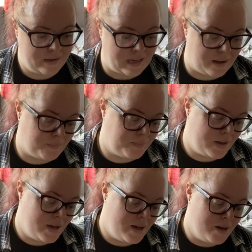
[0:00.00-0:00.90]
yeah,
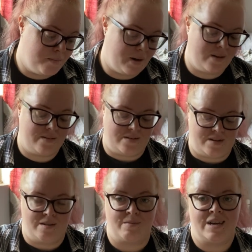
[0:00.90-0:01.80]
but
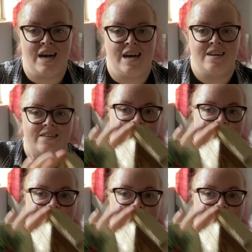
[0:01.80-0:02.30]
I'm glad